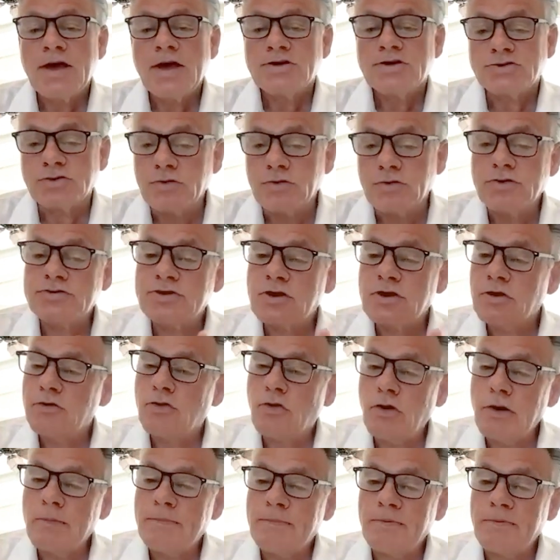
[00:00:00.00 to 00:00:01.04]
So those are our
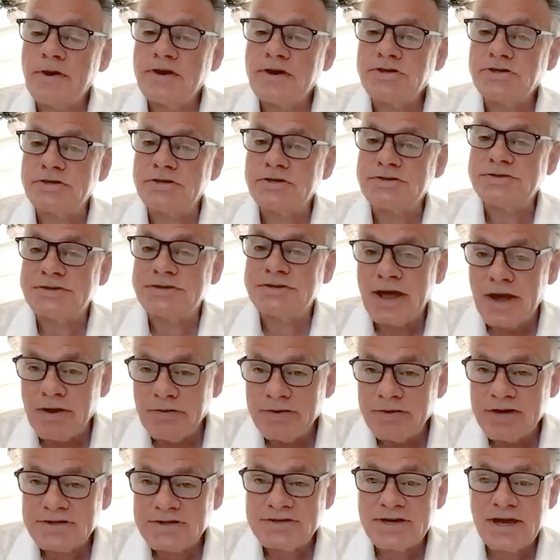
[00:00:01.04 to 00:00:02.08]
corporations. Now,
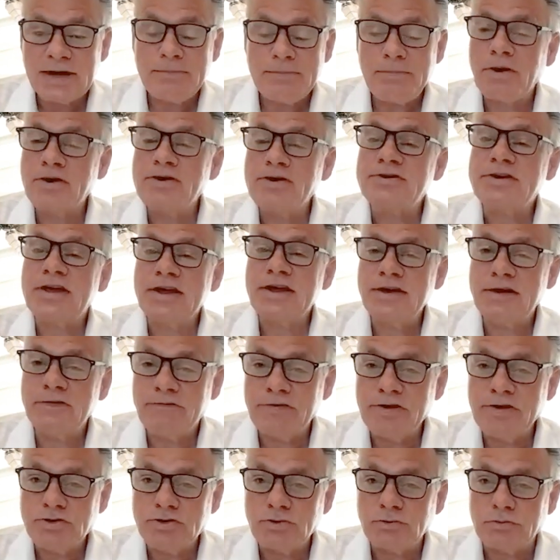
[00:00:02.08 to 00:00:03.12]
the exciting part is
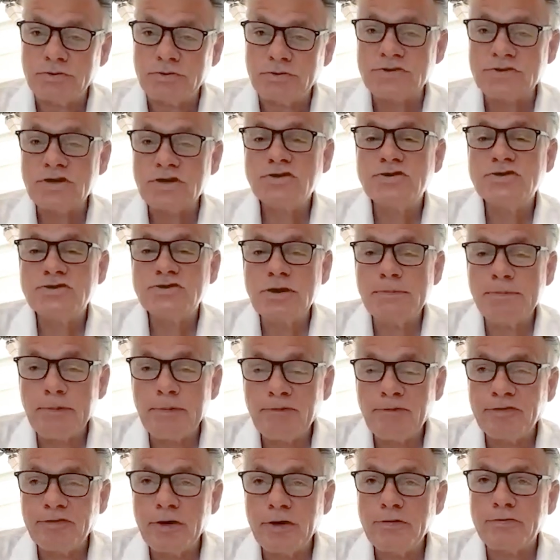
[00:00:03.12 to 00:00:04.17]
individuals, super
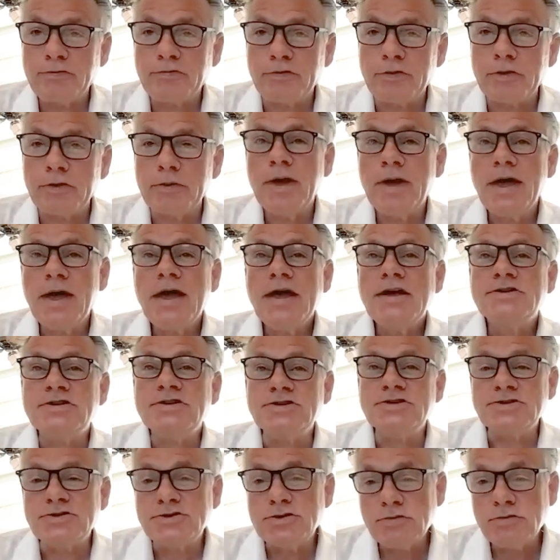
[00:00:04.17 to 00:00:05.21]
flow through.
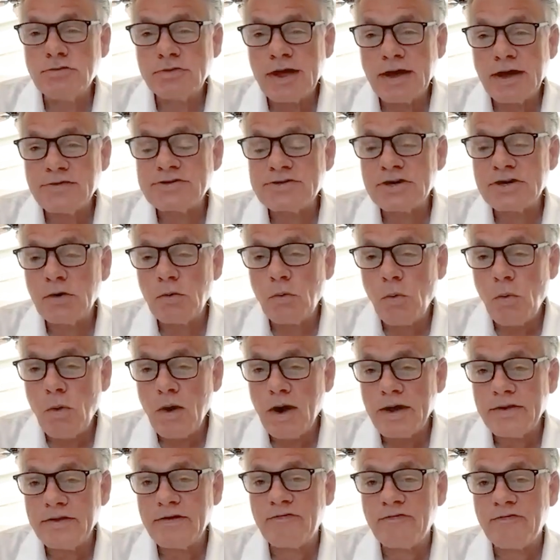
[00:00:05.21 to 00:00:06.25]
Since
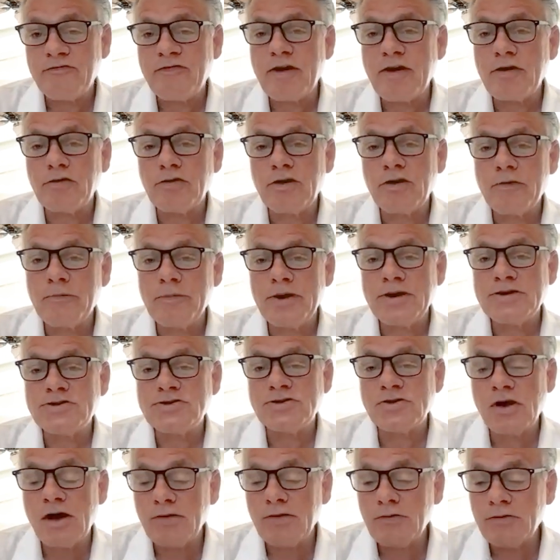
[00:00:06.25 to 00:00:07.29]
2001, the federal government is
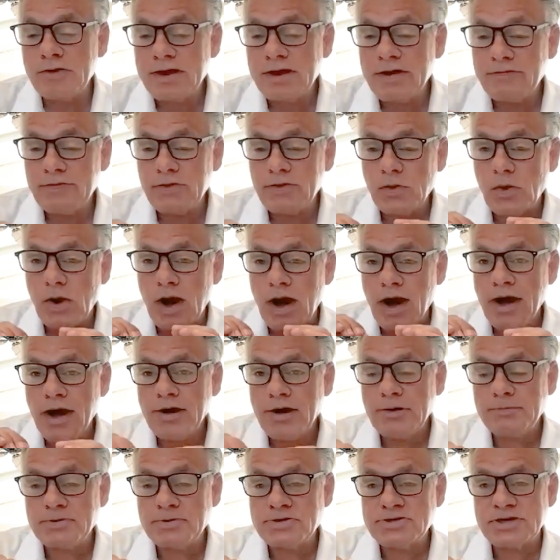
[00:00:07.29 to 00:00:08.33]
not only giving you
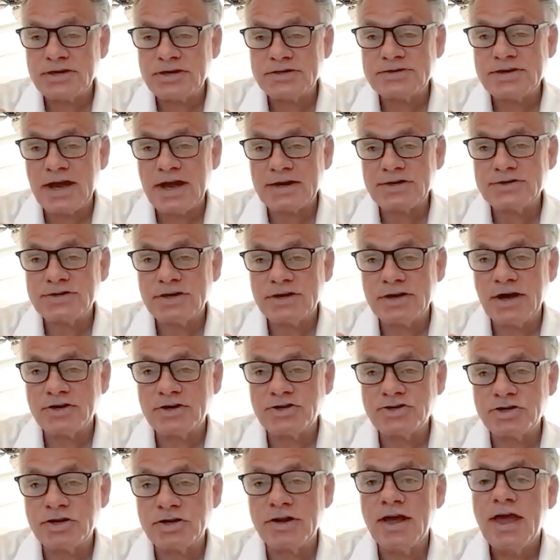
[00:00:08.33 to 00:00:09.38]
100% tax
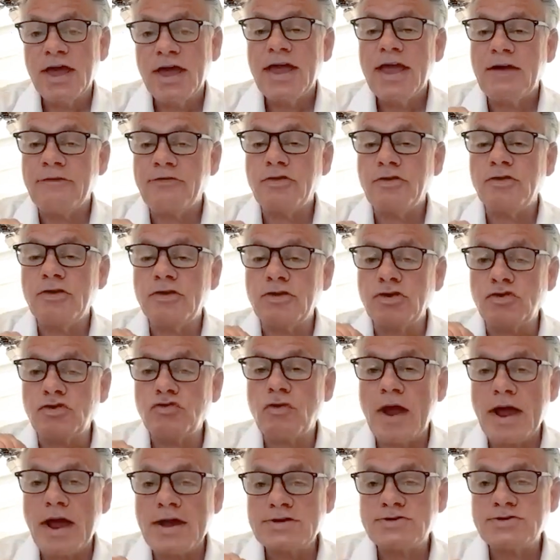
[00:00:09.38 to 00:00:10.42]
deduction if you're in
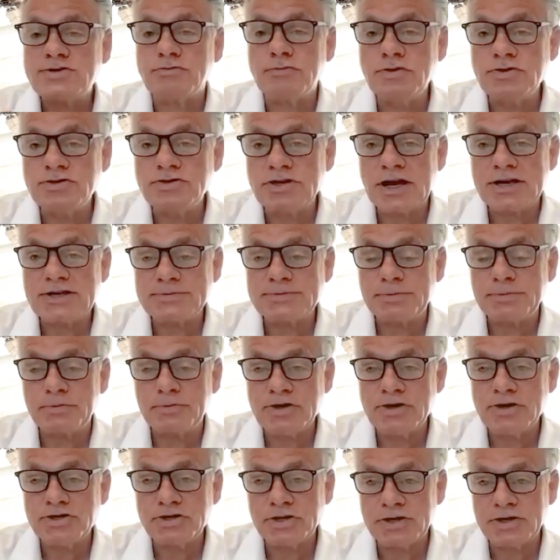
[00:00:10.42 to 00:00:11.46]
grassroots
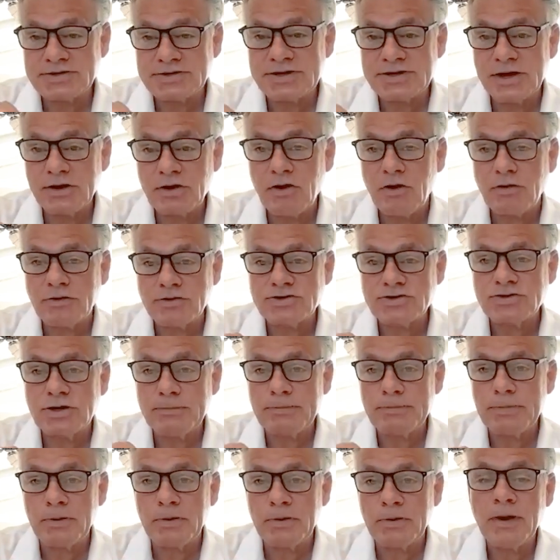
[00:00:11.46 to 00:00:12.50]
exploration, as they call
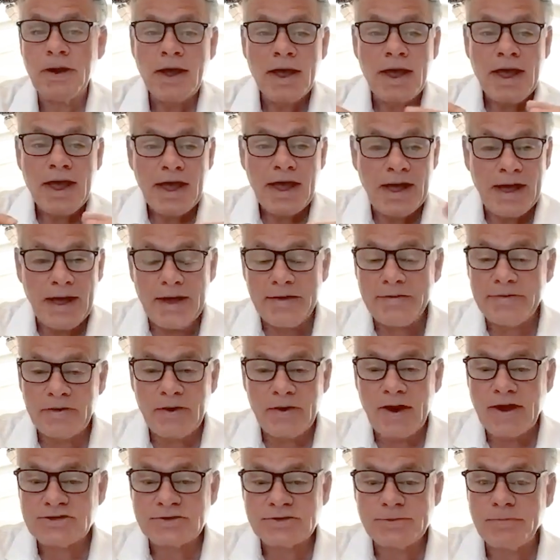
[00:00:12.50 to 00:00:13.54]
super, uh, there
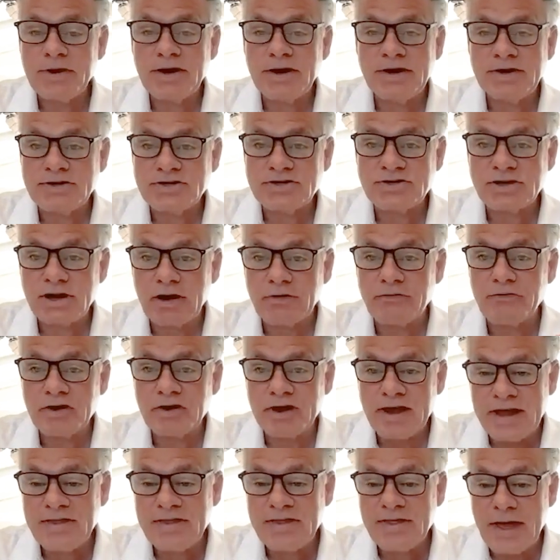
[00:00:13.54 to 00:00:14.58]
hasn't been a
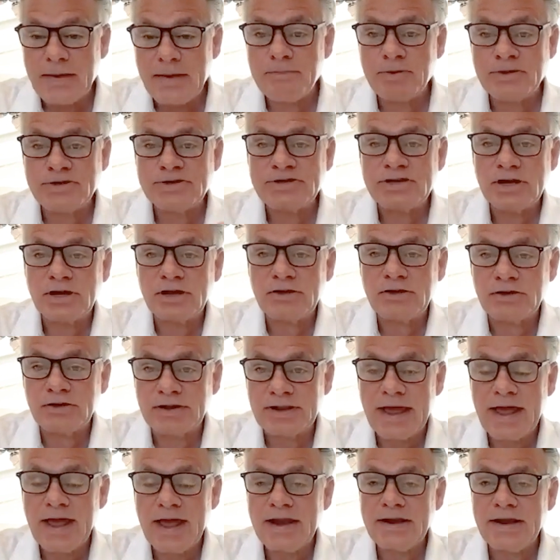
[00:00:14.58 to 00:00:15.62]
discovery in that particular
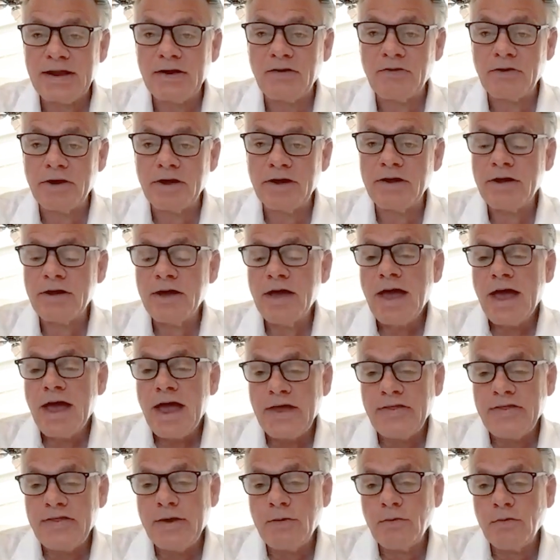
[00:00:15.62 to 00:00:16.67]
land area,
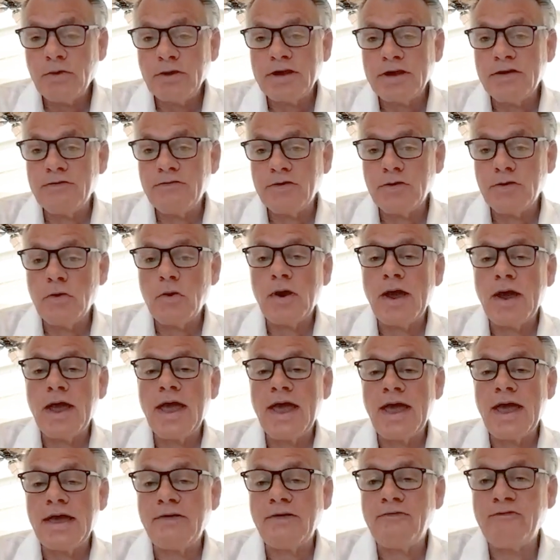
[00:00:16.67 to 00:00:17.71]
and they will give you
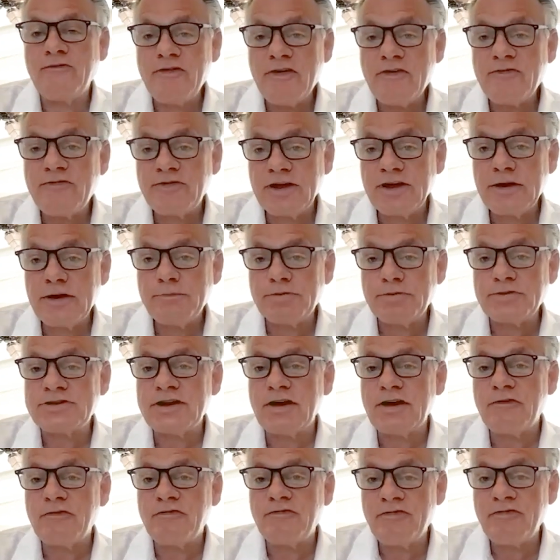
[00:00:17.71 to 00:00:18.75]
a
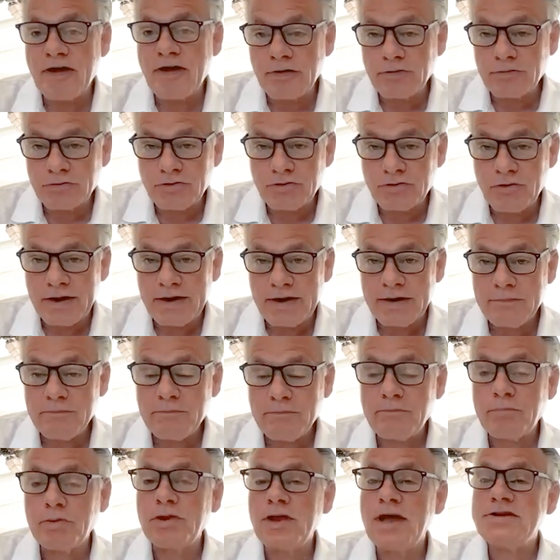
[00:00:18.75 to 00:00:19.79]
15% federal
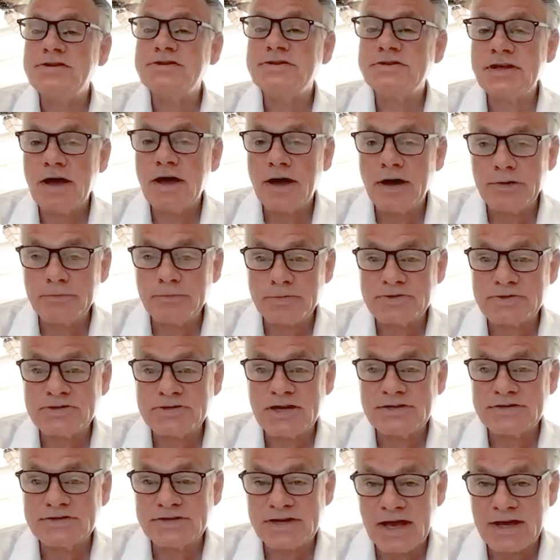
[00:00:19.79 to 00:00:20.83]
credit plus the
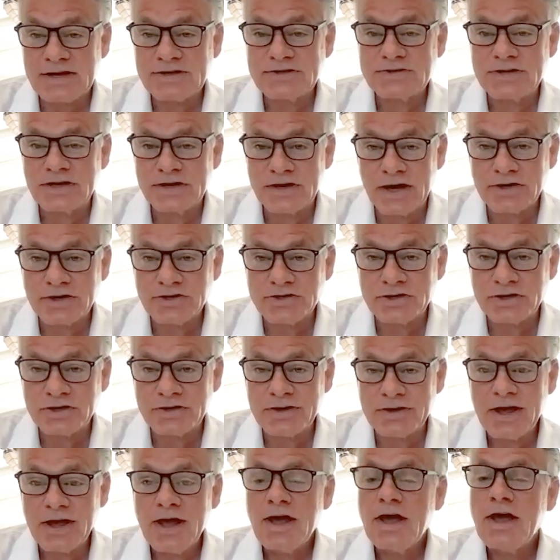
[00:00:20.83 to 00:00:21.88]
100% tax deduction.
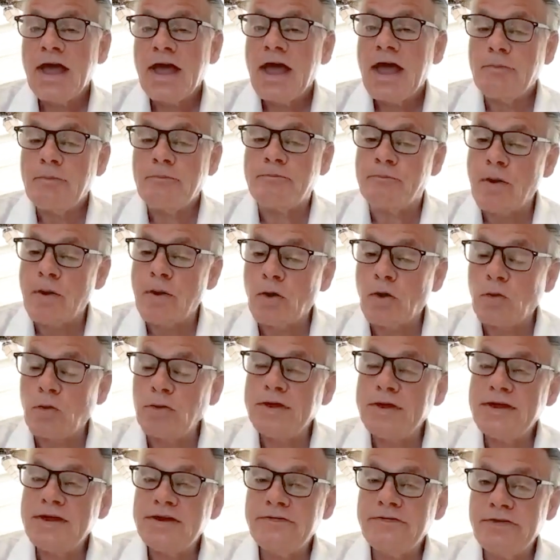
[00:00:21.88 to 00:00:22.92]
Wow. But
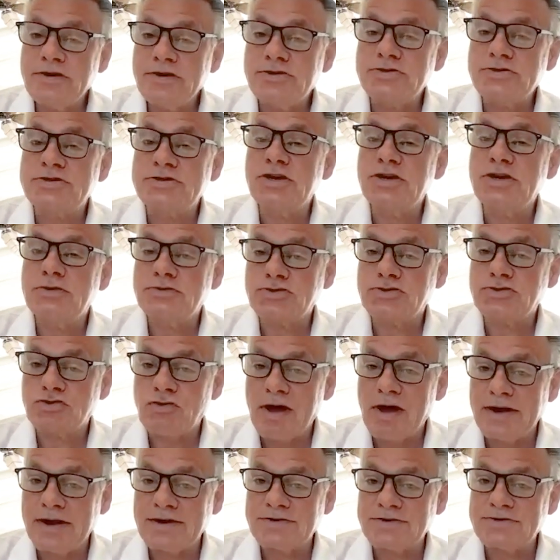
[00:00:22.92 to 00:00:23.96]
only individuals can use
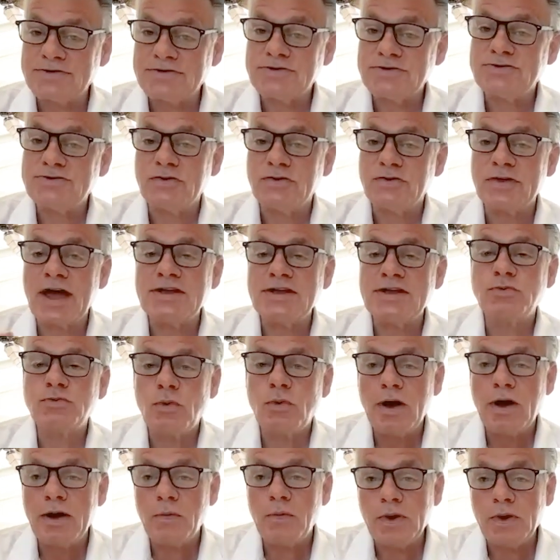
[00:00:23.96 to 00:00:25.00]
credits. So that's
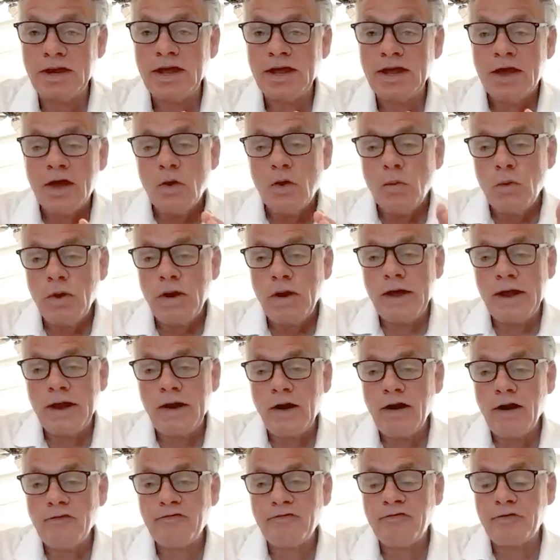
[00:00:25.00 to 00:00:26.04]
why we, we at
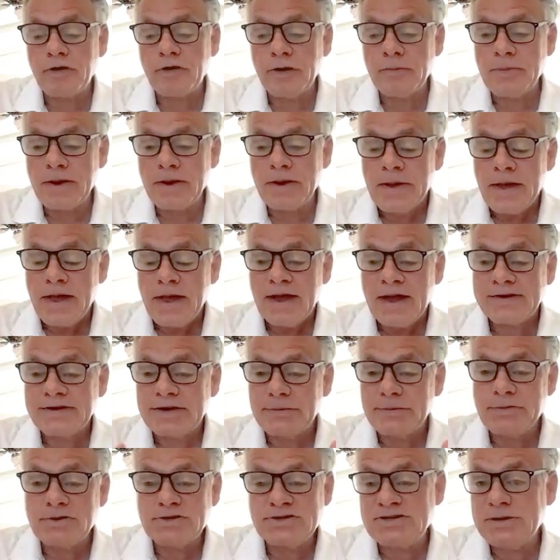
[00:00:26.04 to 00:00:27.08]
our firm at
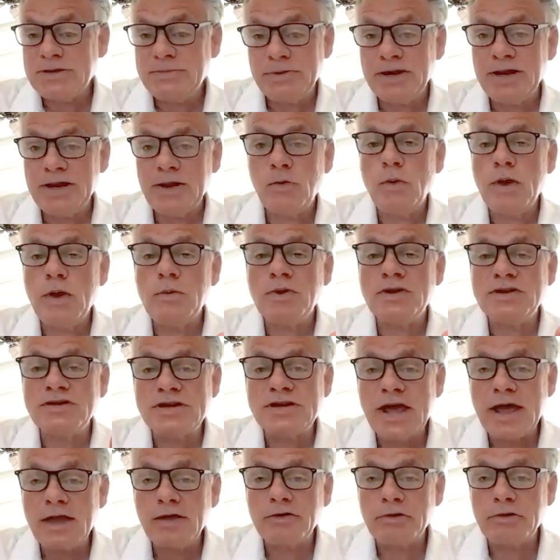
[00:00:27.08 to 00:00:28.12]
WCPD, we would
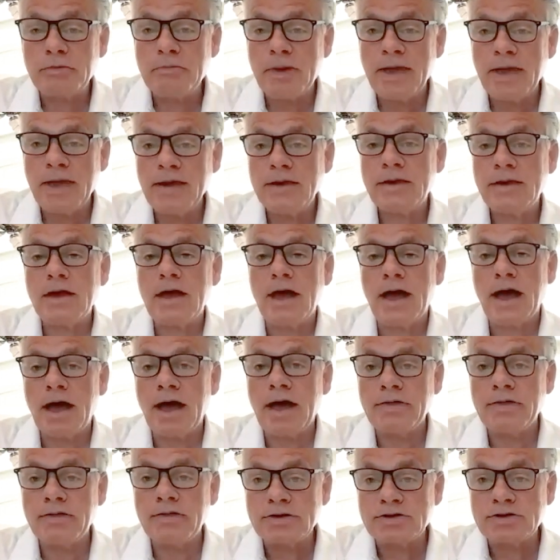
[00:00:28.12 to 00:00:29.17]
tailor make
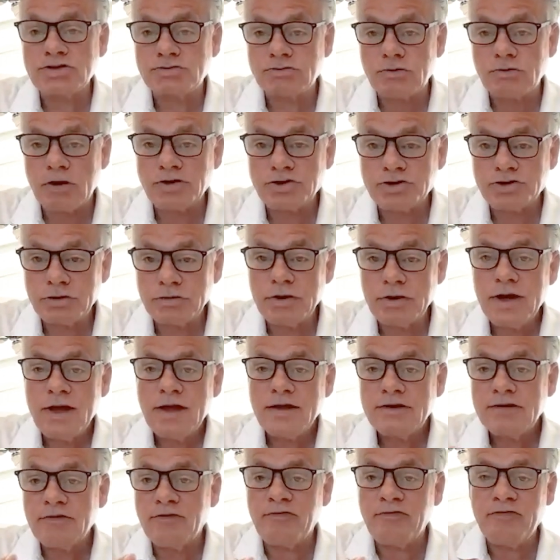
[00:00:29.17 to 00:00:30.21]
uh, the structure
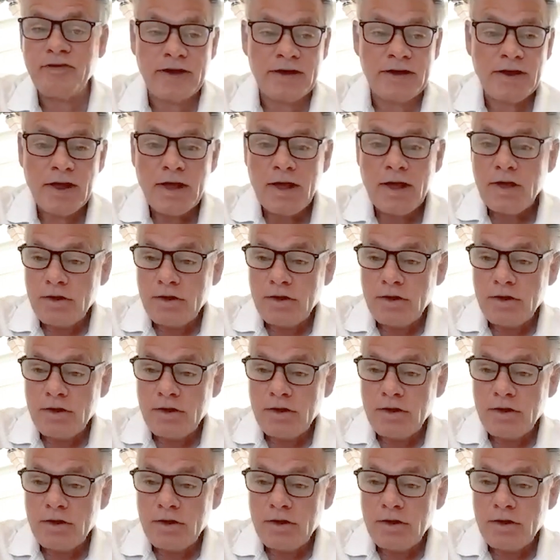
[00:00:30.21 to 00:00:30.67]
to fit.